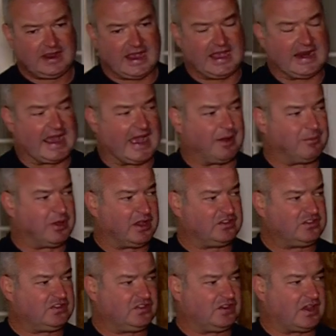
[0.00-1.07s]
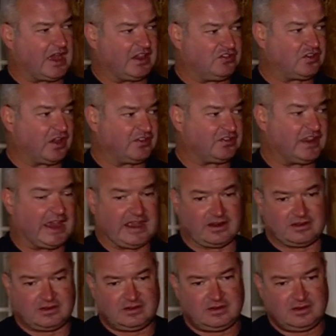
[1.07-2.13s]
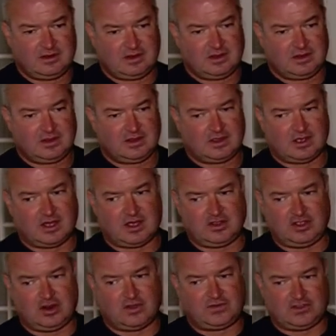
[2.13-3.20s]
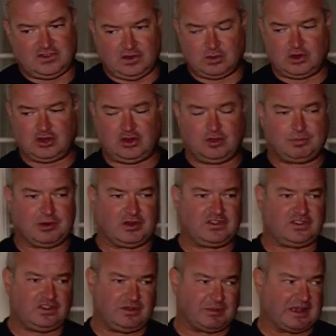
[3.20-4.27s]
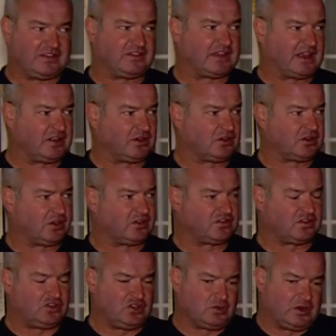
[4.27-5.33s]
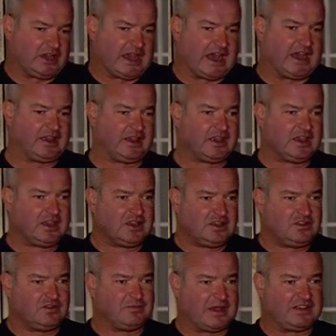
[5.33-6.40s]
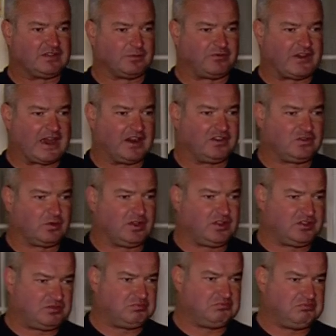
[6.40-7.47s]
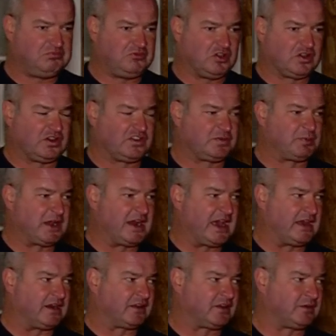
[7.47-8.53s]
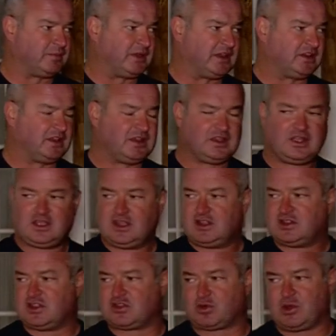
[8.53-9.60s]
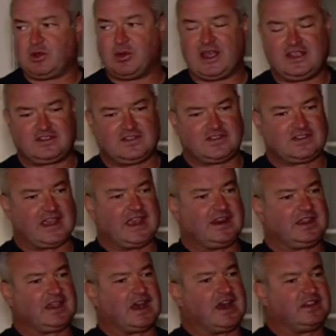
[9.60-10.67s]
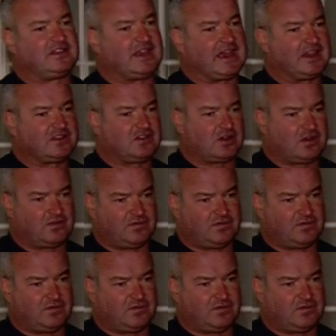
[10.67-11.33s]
and how much I trust Dan. Uh, you know, if it's you and a new person, you might stay a little closer. You and a guy you've made some fires with, you're going to spread out a little bit. The three ways of staying in contact are